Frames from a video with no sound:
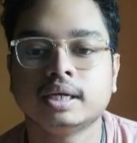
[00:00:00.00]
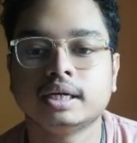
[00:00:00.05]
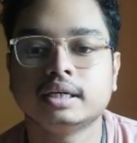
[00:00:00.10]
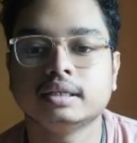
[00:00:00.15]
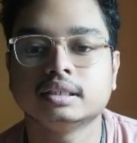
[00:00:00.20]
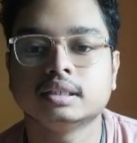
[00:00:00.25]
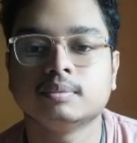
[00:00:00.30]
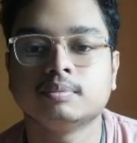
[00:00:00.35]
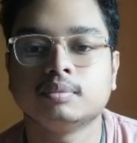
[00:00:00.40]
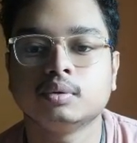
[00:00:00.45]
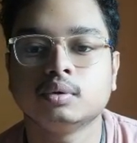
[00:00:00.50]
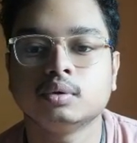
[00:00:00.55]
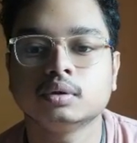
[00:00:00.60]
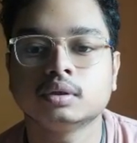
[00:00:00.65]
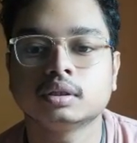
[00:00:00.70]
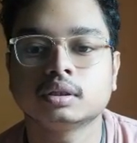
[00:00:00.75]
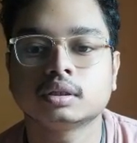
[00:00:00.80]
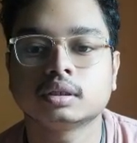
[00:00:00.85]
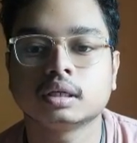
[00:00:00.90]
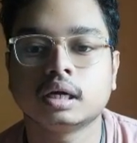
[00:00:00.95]
that is the both
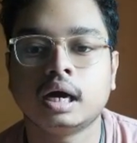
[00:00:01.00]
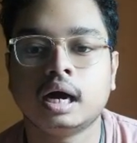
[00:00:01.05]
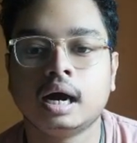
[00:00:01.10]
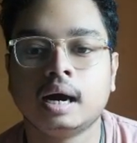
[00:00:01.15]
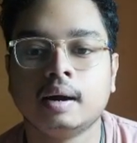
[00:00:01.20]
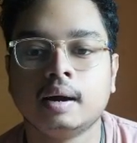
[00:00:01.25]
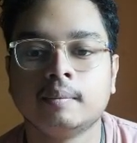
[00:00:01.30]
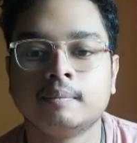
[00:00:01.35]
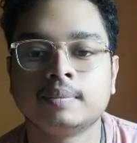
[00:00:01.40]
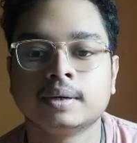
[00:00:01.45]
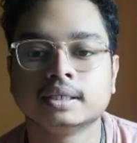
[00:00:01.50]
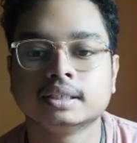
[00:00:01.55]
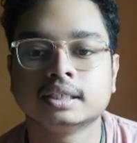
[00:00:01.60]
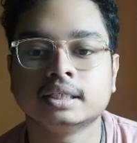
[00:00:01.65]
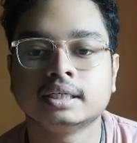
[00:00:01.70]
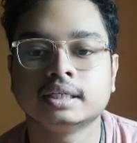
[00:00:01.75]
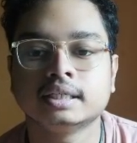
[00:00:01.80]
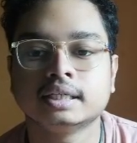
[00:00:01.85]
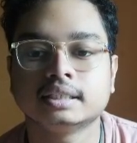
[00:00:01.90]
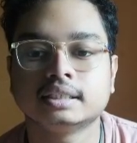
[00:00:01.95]
are
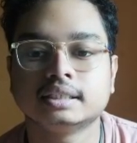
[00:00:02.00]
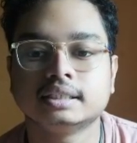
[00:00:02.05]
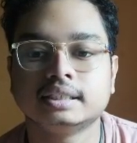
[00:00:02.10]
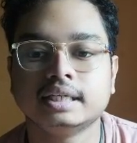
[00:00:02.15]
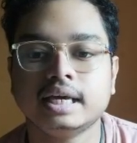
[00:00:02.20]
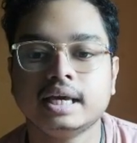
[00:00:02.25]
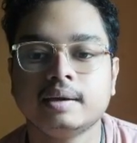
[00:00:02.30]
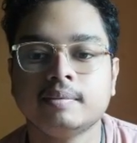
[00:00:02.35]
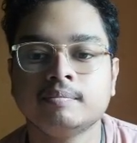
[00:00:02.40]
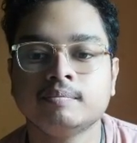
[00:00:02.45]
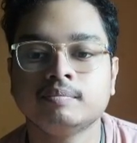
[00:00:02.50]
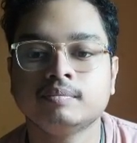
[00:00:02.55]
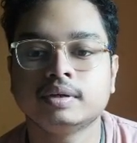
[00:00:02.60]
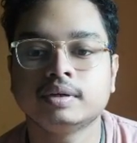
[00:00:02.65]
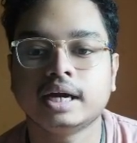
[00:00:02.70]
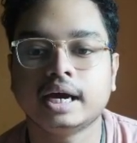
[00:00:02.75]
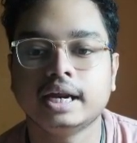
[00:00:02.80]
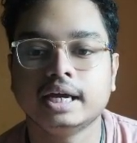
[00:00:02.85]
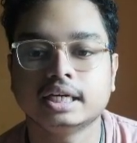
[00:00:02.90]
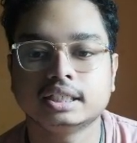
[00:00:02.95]
present in the same
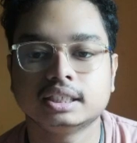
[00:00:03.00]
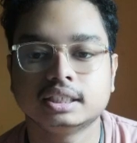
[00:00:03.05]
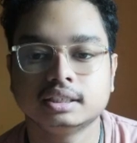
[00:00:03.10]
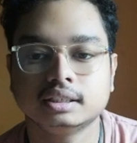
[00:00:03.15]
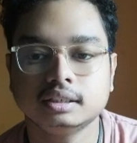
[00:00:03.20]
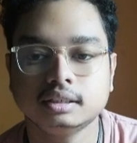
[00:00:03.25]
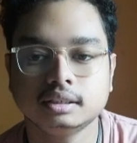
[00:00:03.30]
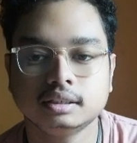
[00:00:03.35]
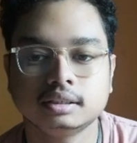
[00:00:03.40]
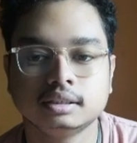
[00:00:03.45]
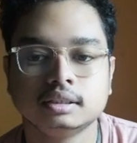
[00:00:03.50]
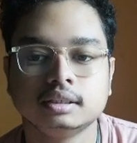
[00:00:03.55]
direction,